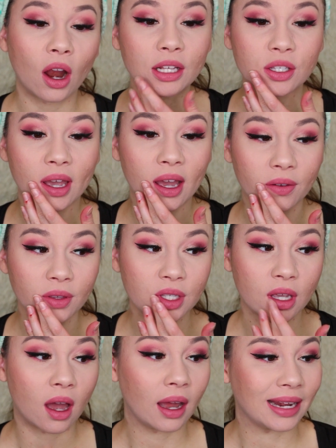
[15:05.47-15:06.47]
Alright, so I have
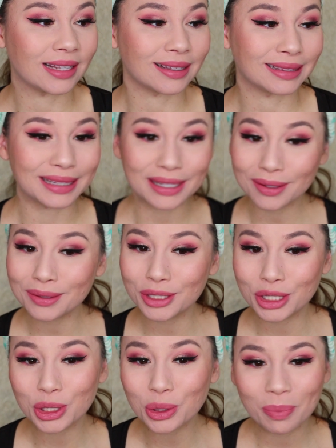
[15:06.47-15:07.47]
this on. It's a little
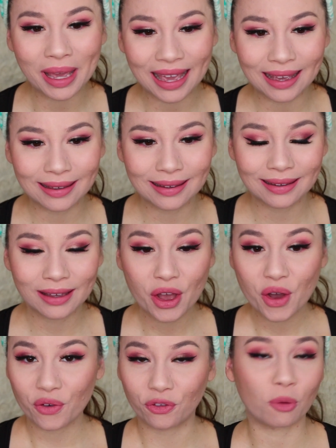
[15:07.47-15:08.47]
too pink
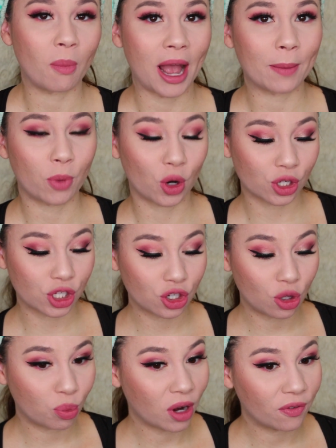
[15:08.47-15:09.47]
for my
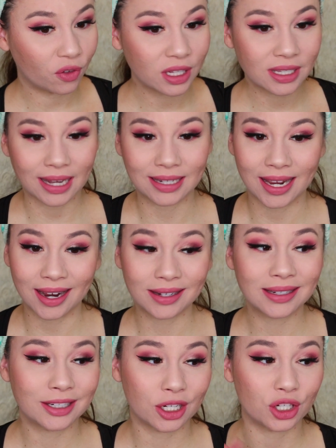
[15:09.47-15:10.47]
personal preference. I
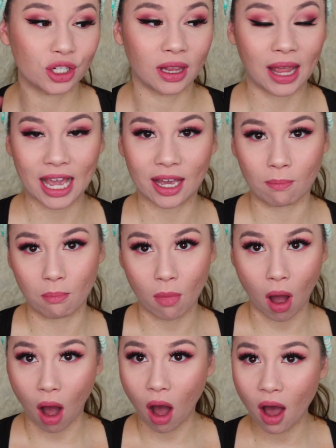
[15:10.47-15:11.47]
tend to like
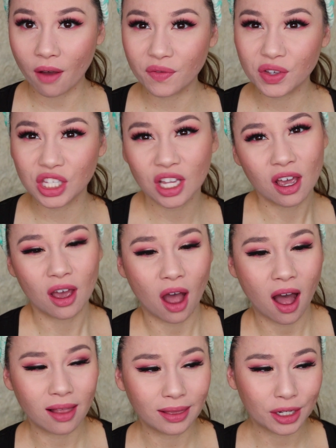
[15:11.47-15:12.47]
mauves
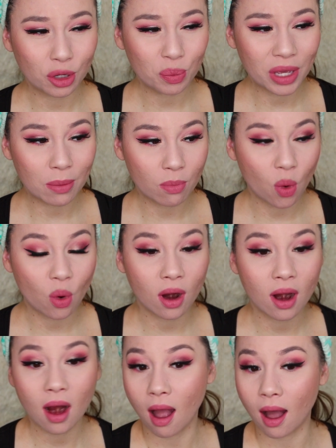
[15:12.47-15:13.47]
a little bit
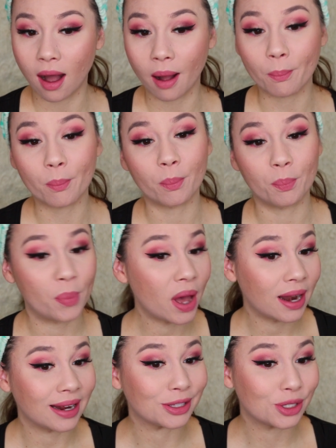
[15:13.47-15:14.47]
more,
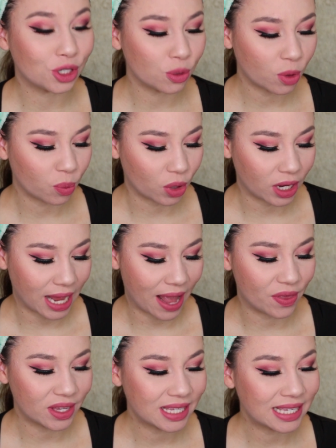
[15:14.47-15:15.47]
but it's super pretty,
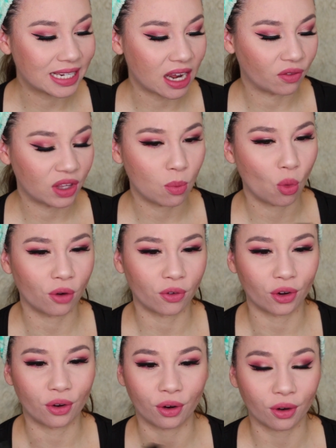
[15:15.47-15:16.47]
and this is definitely more of
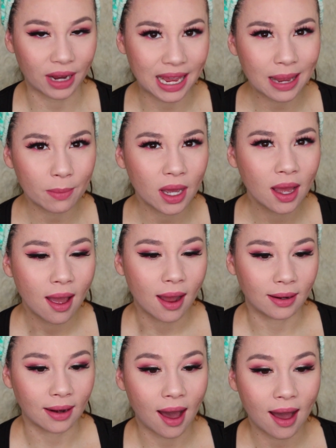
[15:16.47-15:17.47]
a cream,
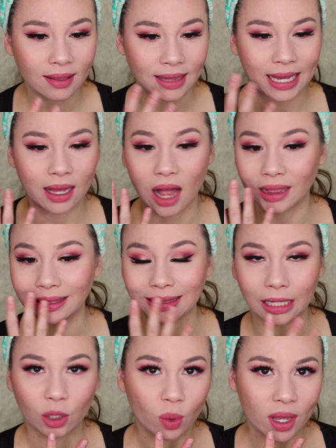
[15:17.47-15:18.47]
not like a
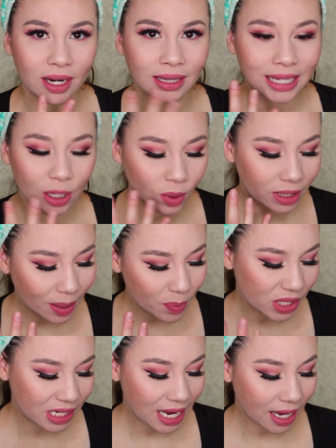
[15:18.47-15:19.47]
liquid
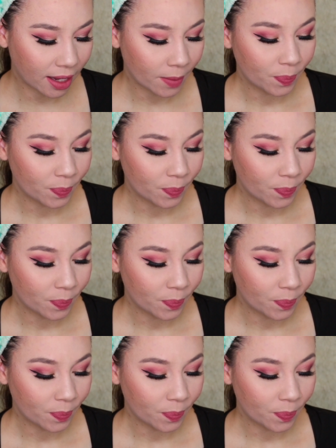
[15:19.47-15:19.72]
lipstick,